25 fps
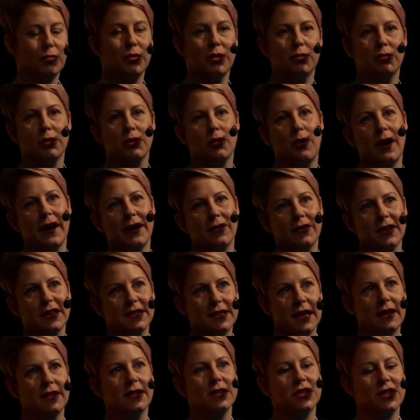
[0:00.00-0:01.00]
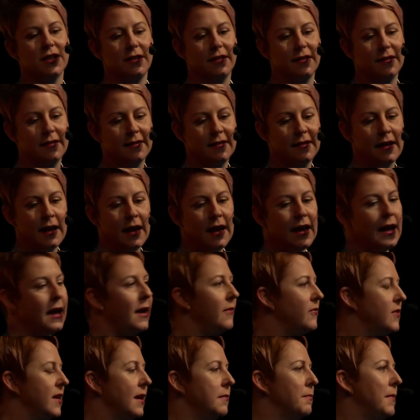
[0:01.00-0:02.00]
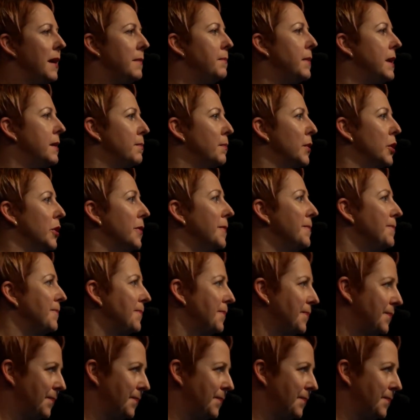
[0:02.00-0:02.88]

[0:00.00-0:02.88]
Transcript: that would require intelligence if done by people.